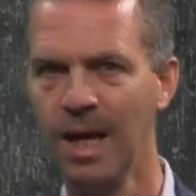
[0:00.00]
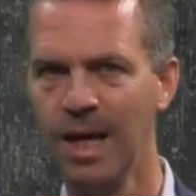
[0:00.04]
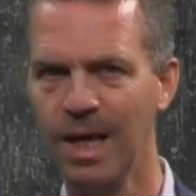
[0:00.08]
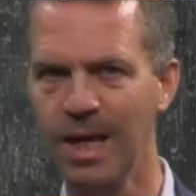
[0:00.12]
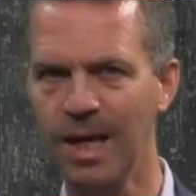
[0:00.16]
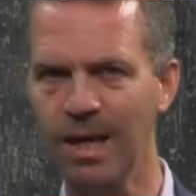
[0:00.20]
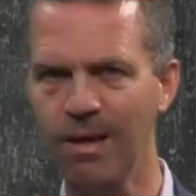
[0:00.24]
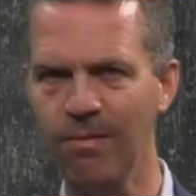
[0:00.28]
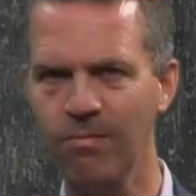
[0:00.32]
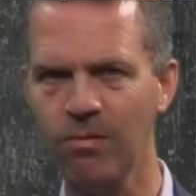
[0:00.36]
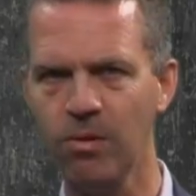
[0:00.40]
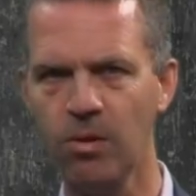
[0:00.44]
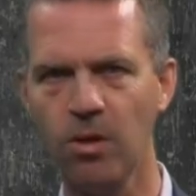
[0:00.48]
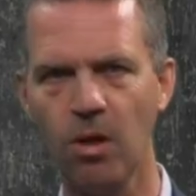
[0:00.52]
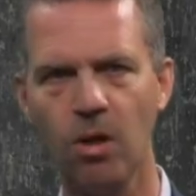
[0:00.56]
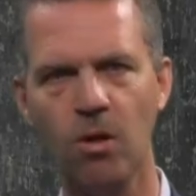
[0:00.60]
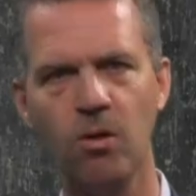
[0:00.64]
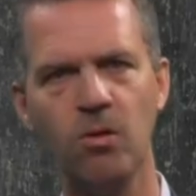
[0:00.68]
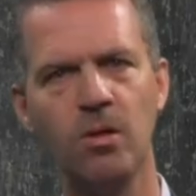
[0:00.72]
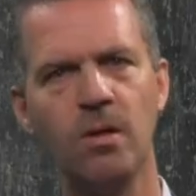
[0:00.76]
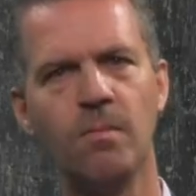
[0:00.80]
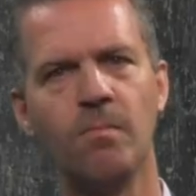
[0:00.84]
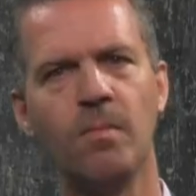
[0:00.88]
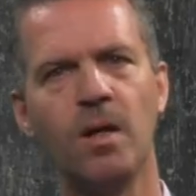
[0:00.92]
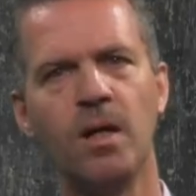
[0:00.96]
even though
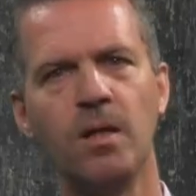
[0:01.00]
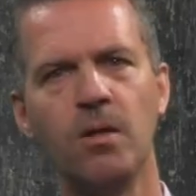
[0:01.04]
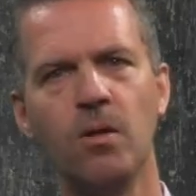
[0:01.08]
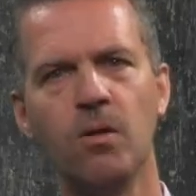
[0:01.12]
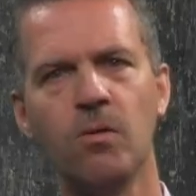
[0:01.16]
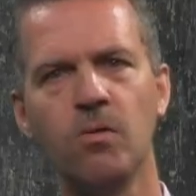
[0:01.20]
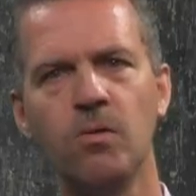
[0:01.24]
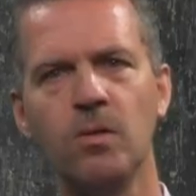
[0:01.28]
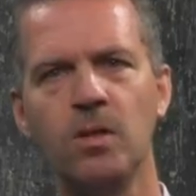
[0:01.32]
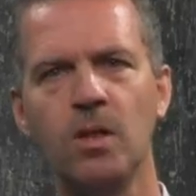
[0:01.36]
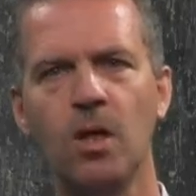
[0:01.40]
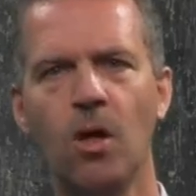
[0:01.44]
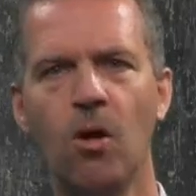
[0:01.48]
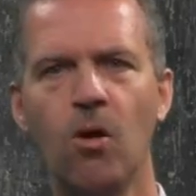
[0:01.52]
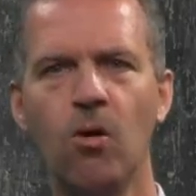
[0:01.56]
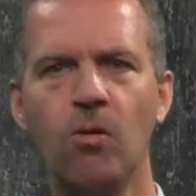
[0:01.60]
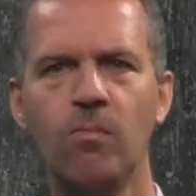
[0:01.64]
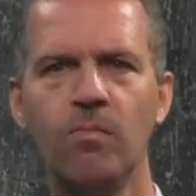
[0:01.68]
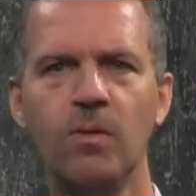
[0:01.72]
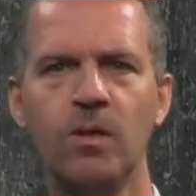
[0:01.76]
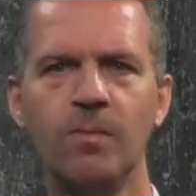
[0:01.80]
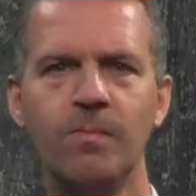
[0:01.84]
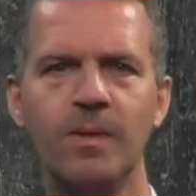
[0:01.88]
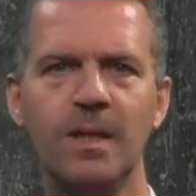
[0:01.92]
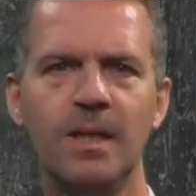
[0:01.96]
the minority hole
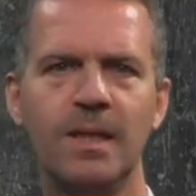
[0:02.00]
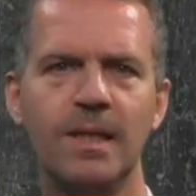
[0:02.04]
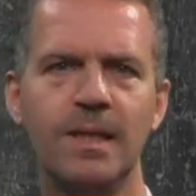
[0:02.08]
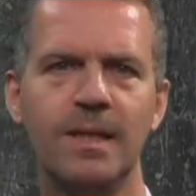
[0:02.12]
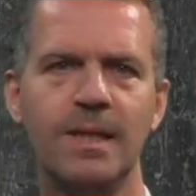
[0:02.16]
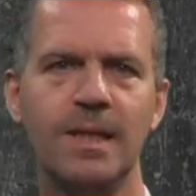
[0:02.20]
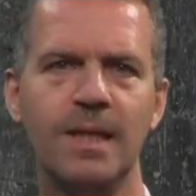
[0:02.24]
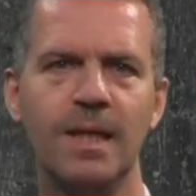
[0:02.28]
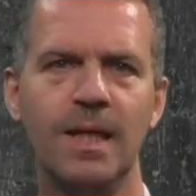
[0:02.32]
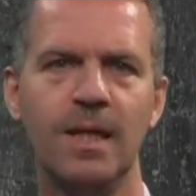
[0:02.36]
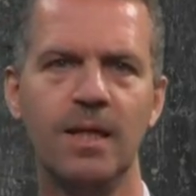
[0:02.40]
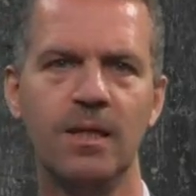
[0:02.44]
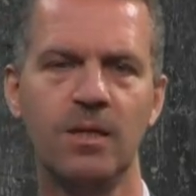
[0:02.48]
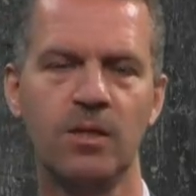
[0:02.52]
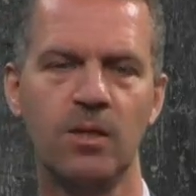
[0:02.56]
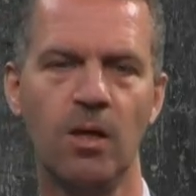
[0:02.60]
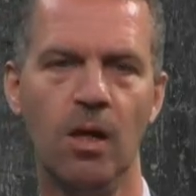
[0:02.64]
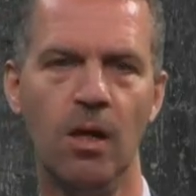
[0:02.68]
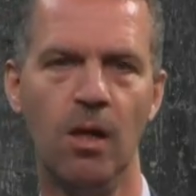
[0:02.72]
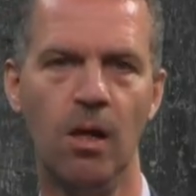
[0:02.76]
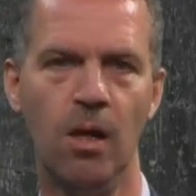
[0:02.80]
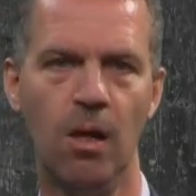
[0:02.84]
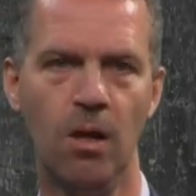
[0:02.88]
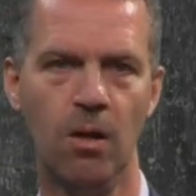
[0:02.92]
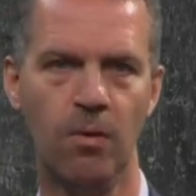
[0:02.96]
mobility is
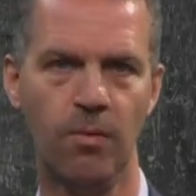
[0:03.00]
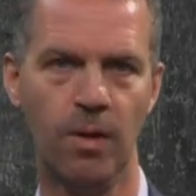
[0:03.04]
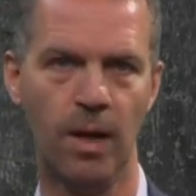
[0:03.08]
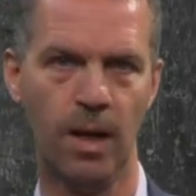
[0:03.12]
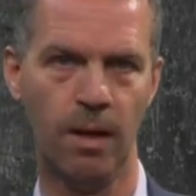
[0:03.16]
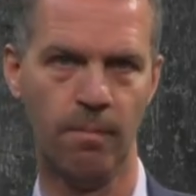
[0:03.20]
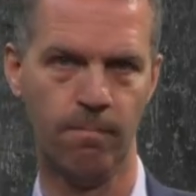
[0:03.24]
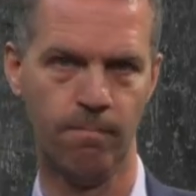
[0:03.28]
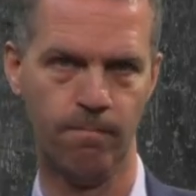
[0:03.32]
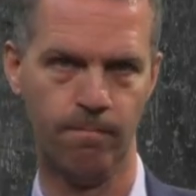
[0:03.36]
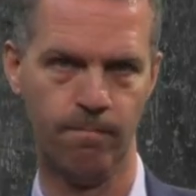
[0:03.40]
lower.